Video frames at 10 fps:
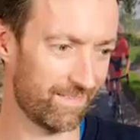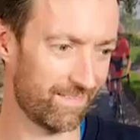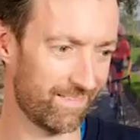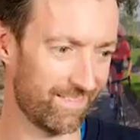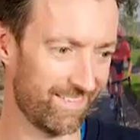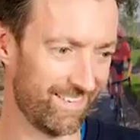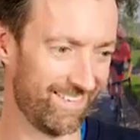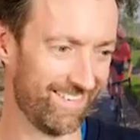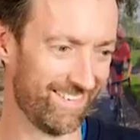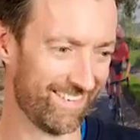
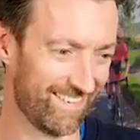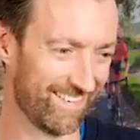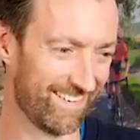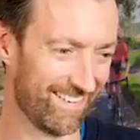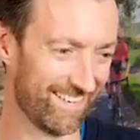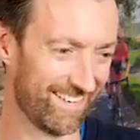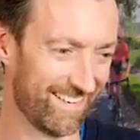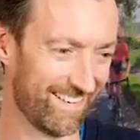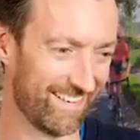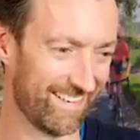
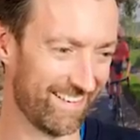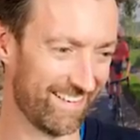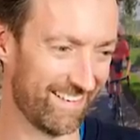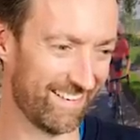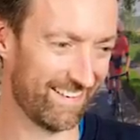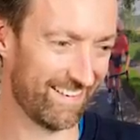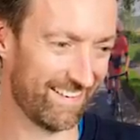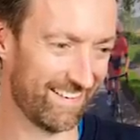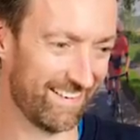(not speaking)